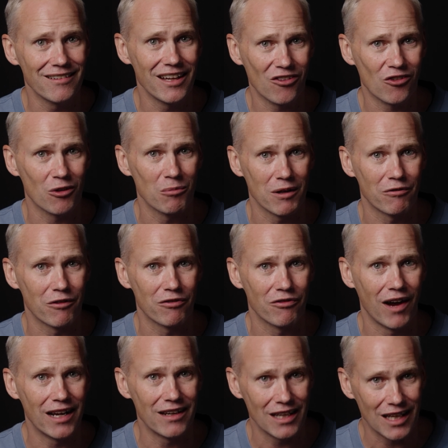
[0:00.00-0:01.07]
instrument for
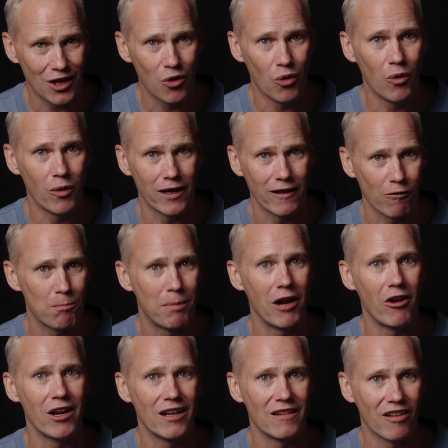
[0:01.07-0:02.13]
finding coins
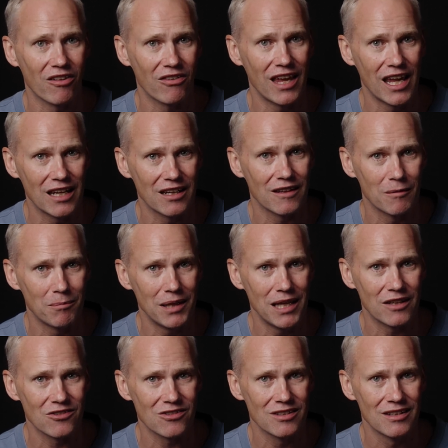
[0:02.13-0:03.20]
buried in the sand on the
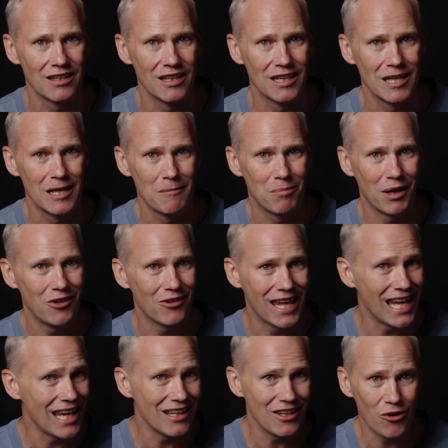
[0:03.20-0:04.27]
beach. But you
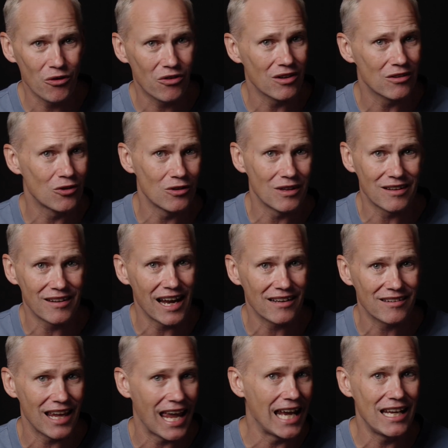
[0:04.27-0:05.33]
can't use it to
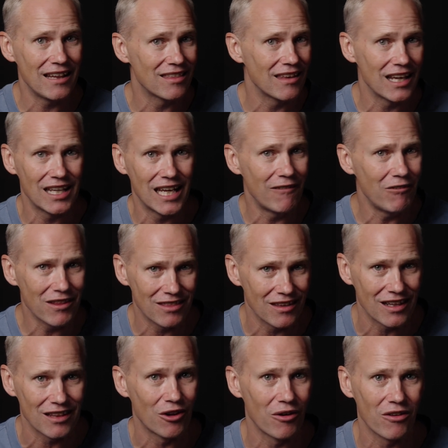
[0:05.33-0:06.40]
detect anything and
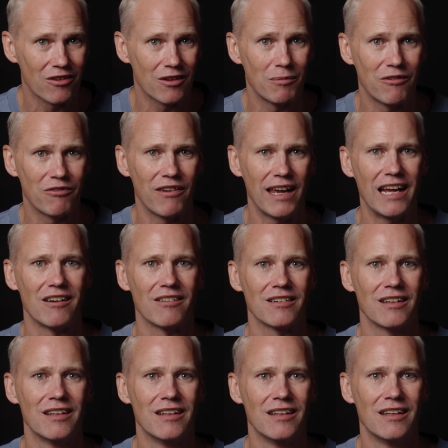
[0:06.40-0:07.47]
everything there is to be found.
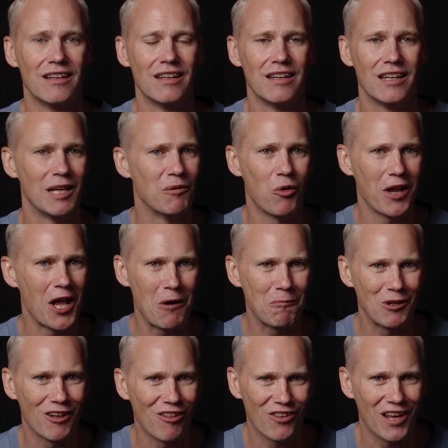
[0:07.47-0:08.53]
It won't help
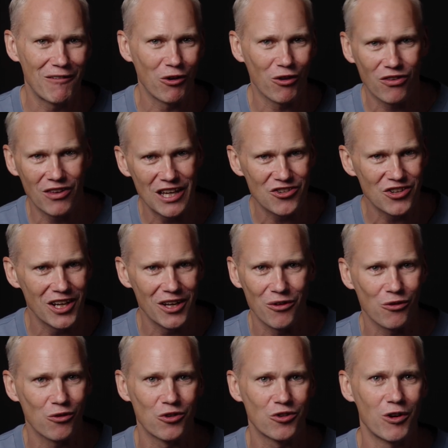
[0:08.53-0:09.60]
you discover
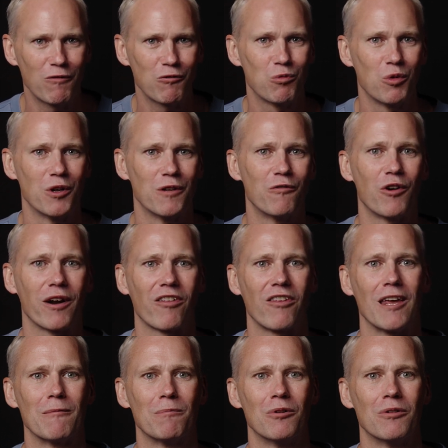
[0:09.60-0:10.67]
seashells or driftwood, for
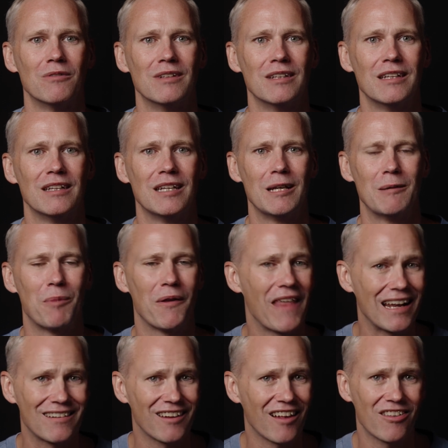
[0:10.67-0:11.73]
example. But
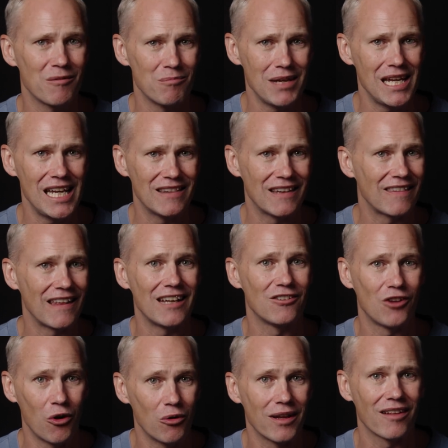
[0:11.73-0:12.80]
that doesn't mean that they
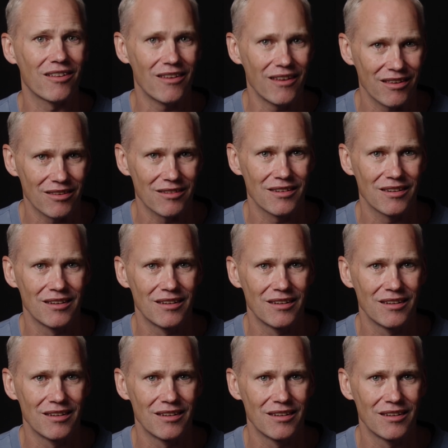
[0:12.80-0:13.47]
don't exist.